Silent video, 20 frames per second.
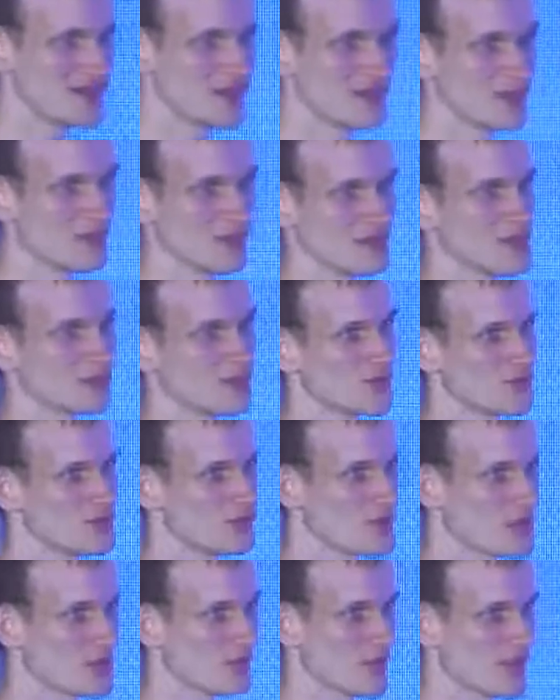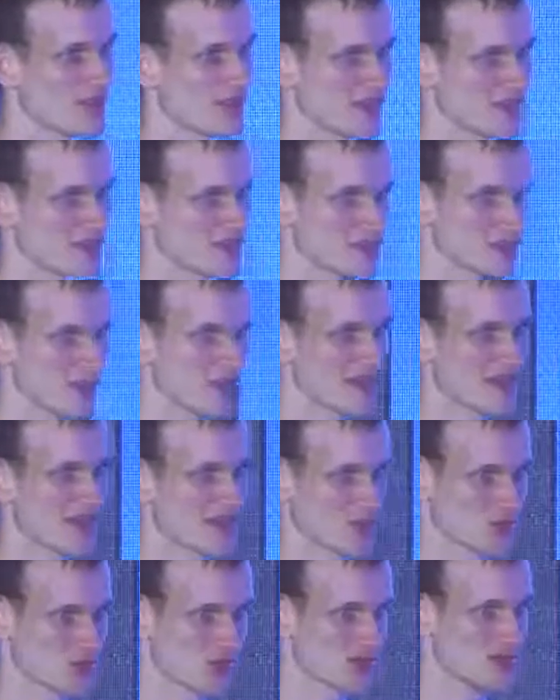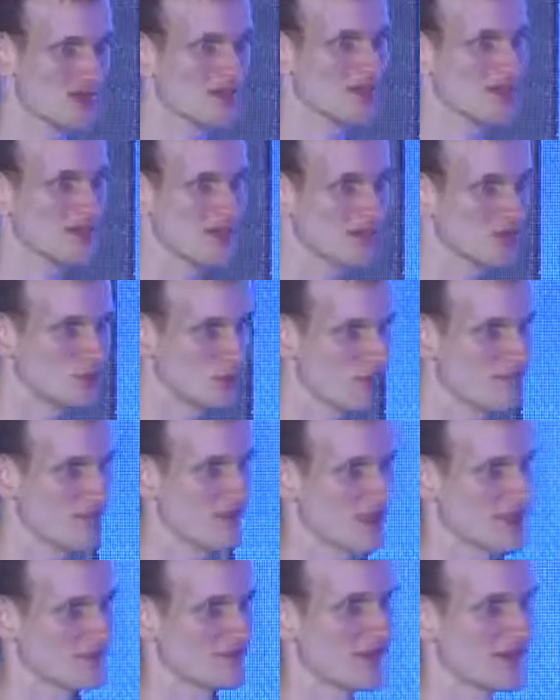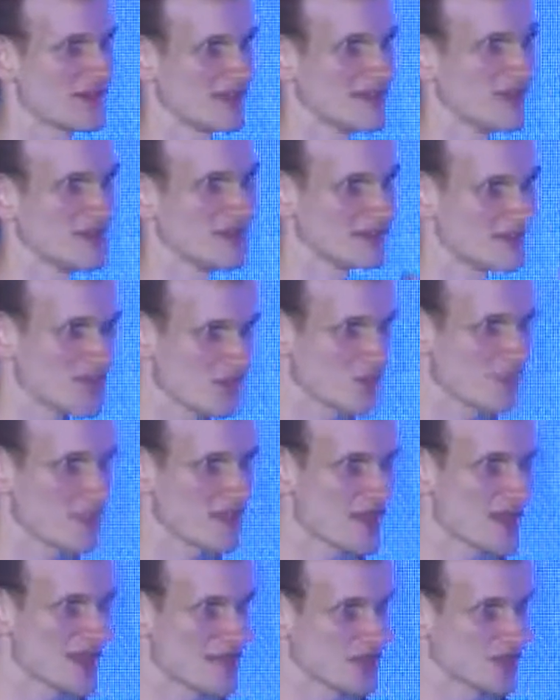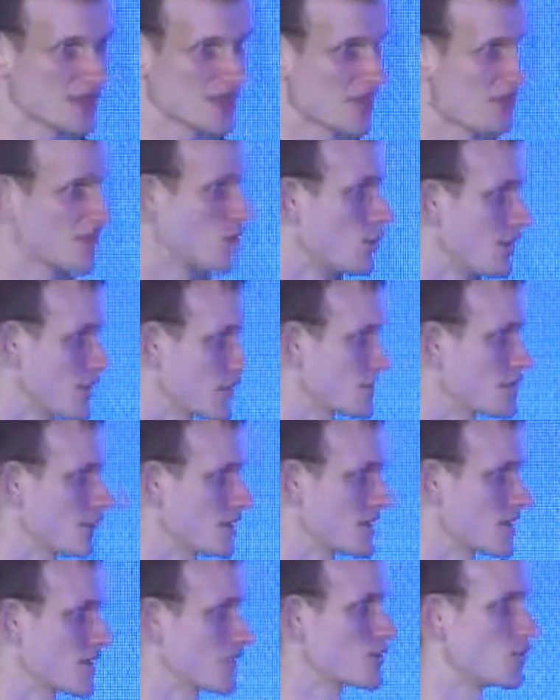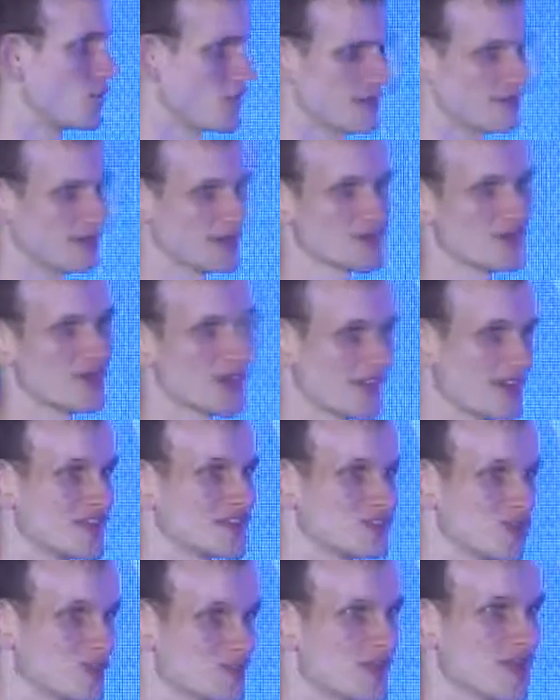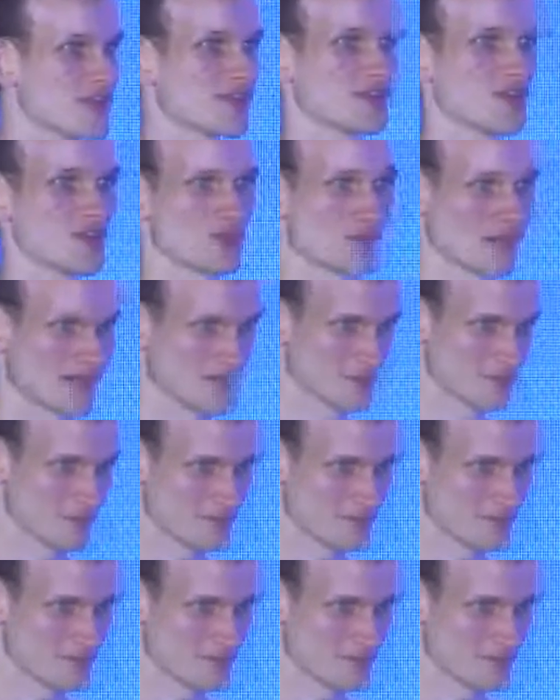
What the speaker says: what you would do is you would send a transaction, and you would specify this transaction is going to be talking to this contract.